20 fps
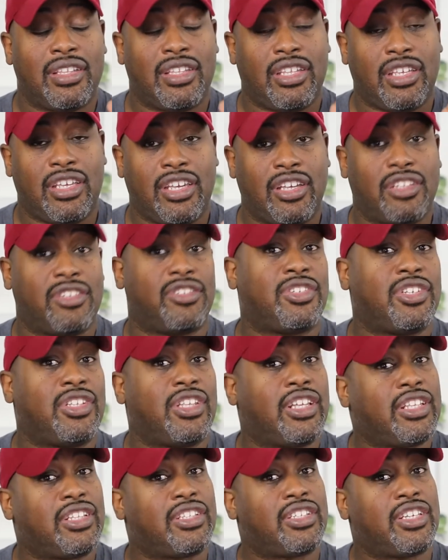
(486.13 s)
The energy
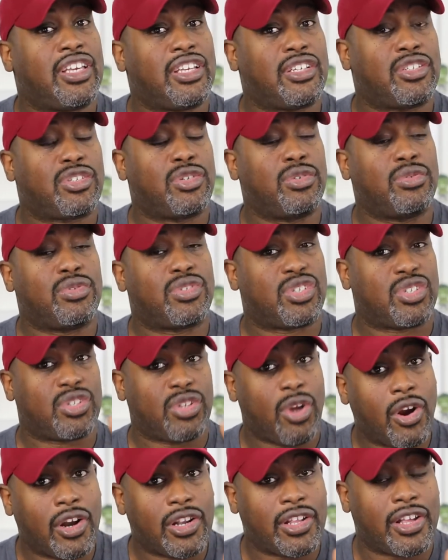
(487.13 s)
that it takes to
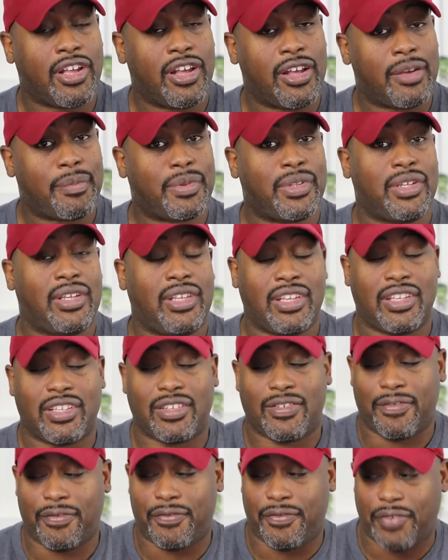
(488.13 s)
start a company
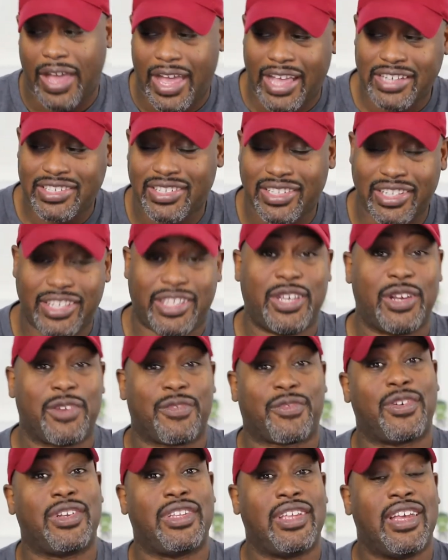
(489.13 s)
is vastly
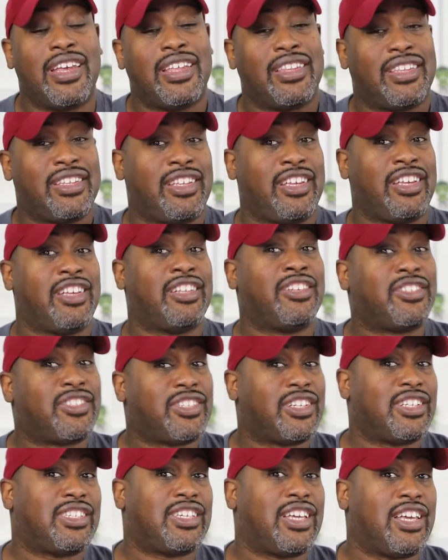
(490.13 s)
different than the
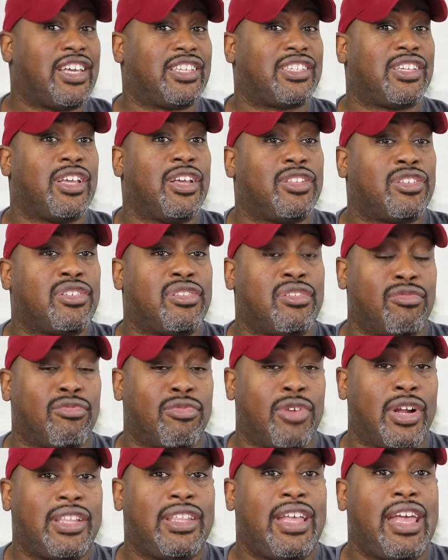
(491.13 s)
energy it takes to
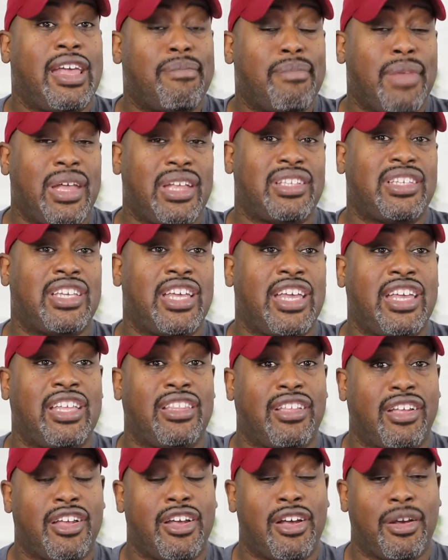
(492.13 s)
run and
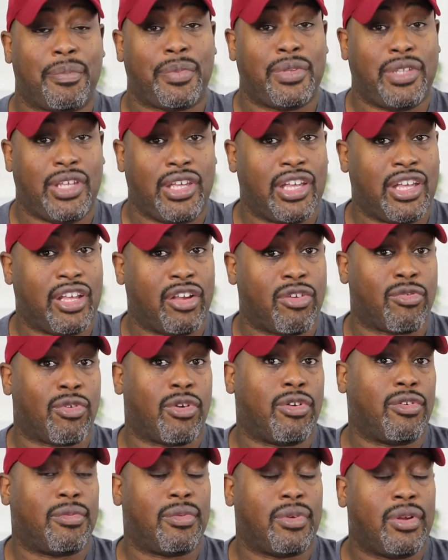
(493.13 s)
maintain a company and
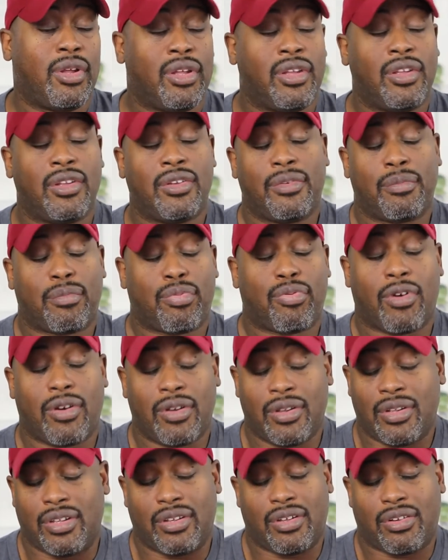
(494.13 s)

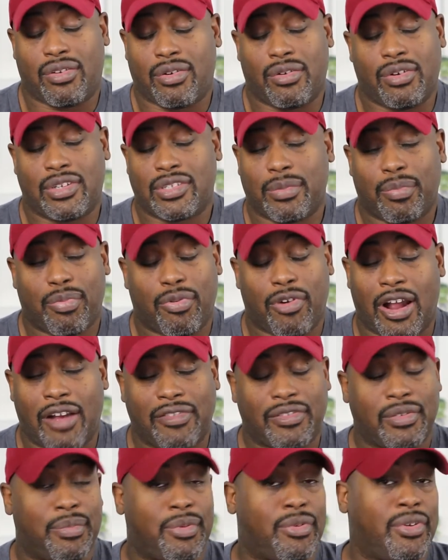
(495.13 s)
grow as a
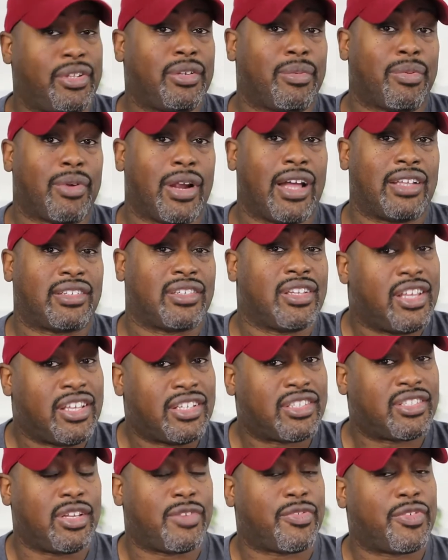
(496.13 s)
profitable enterprise.
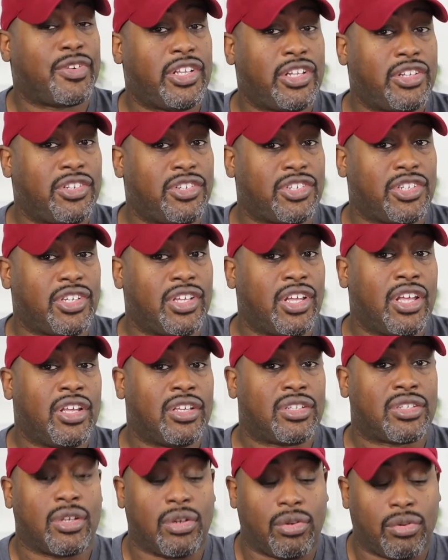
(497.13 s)
It's different energy.
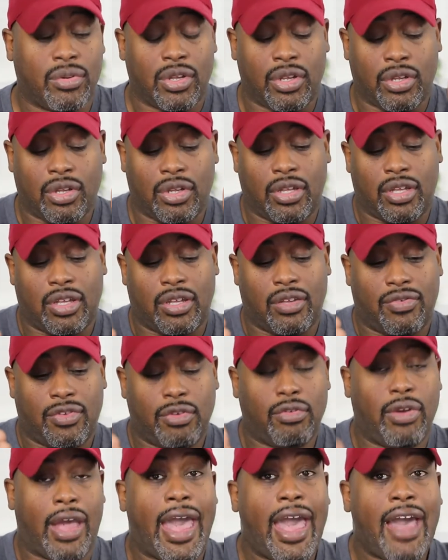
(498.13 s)
So
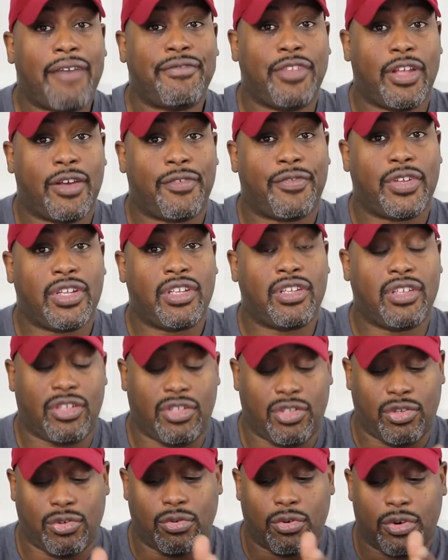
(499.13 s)
if you have nothing,
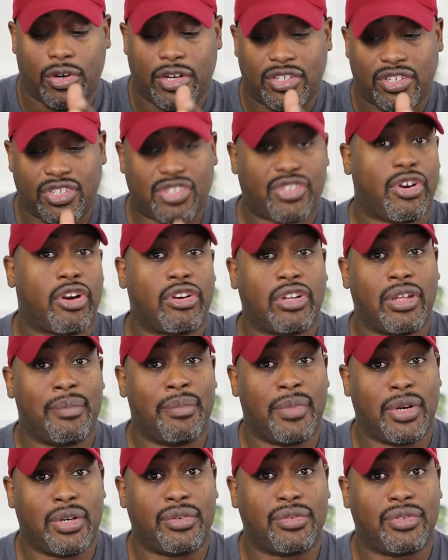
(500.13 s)
you are in
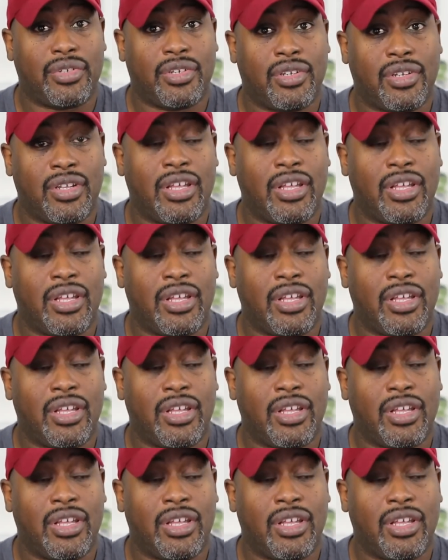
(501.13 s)
startup mode.